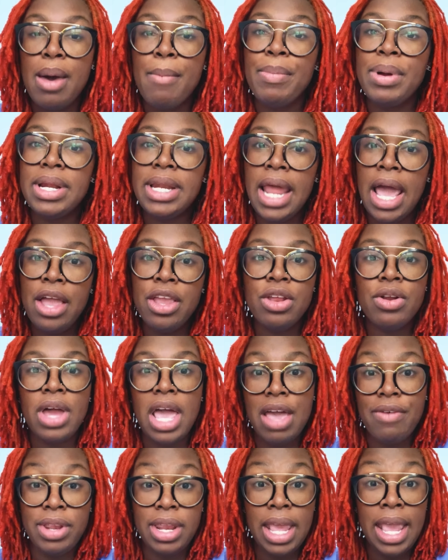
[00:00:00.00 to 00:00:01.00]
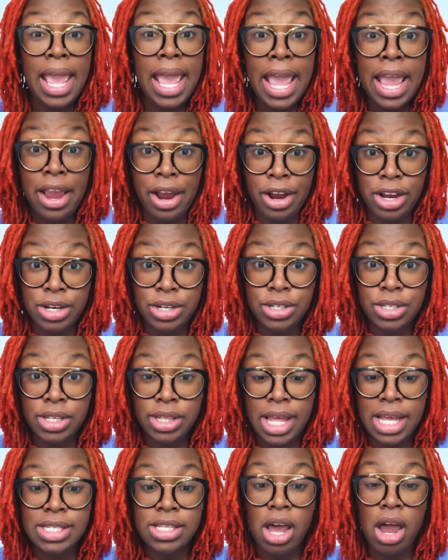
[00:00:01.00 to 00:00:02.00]
but now you don't have any hair
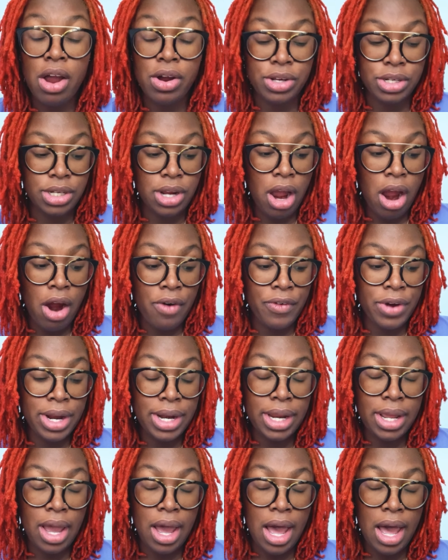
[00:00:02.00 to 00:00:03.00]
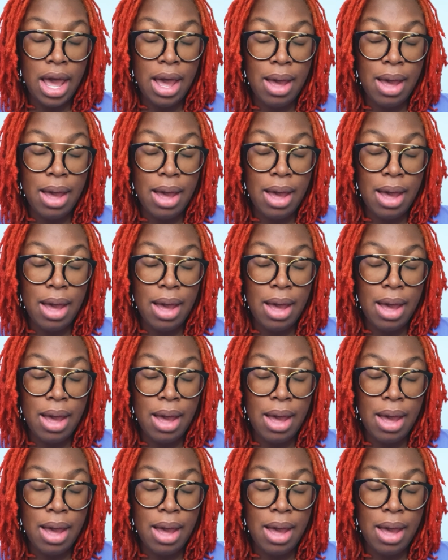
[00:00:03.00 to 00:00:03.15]
that's already